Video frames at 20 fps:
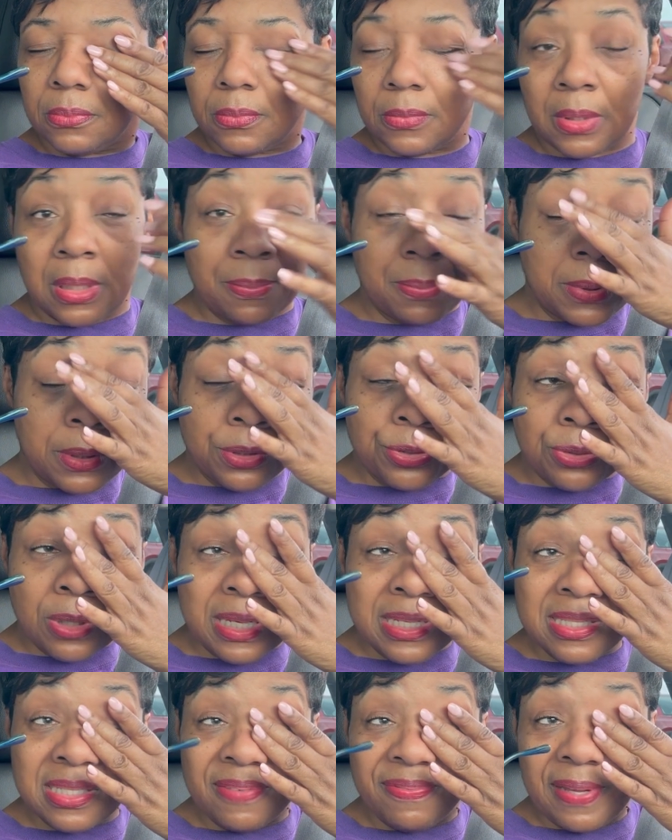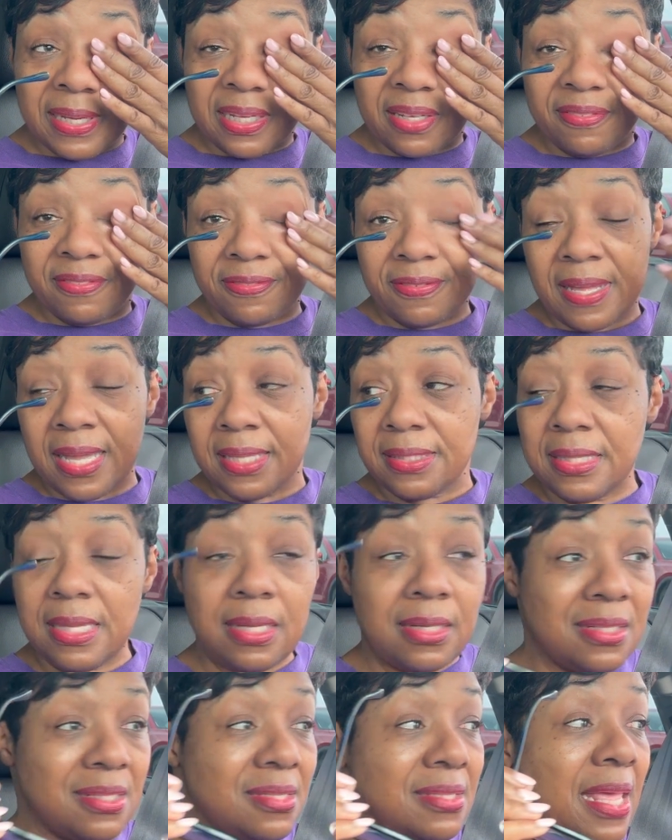gonna try and see if I can find
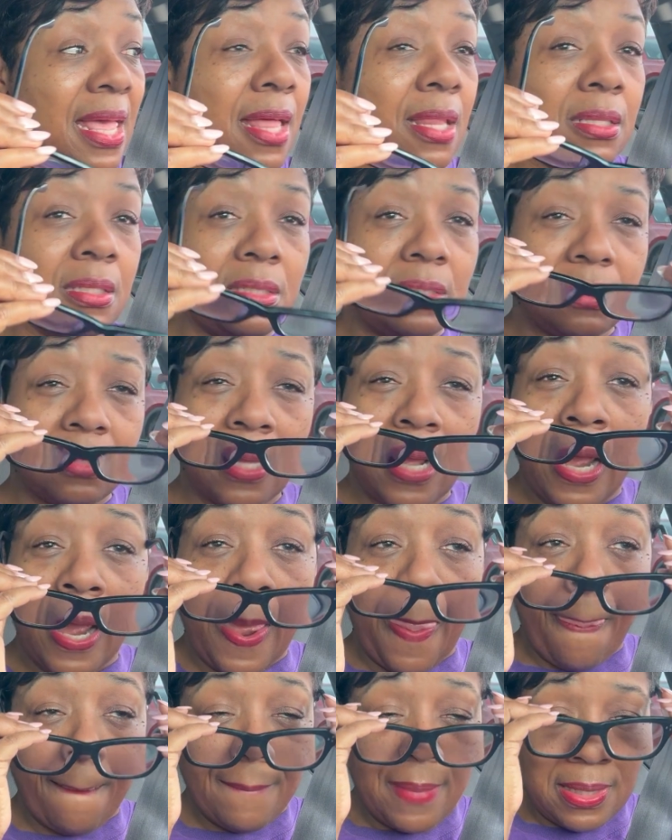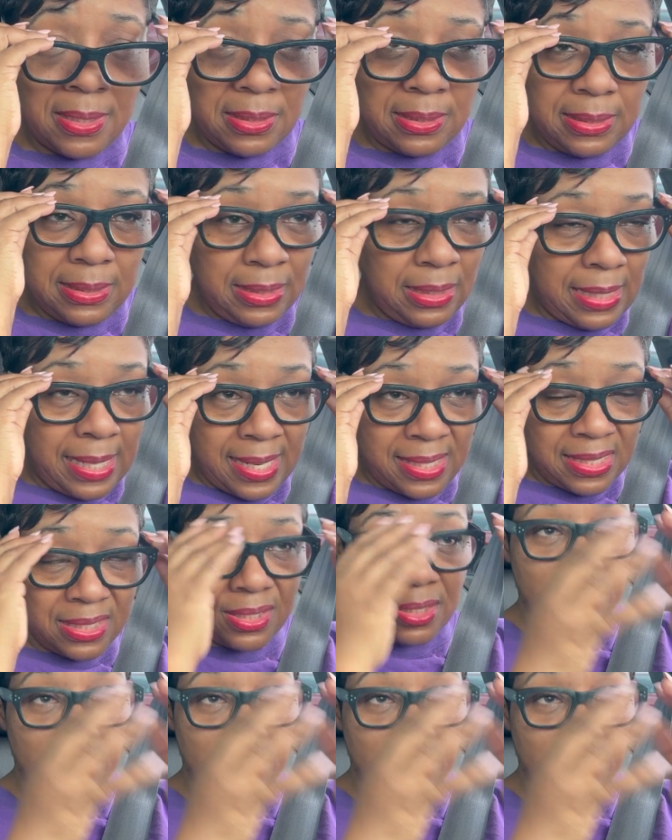that at Sally's. And then I need to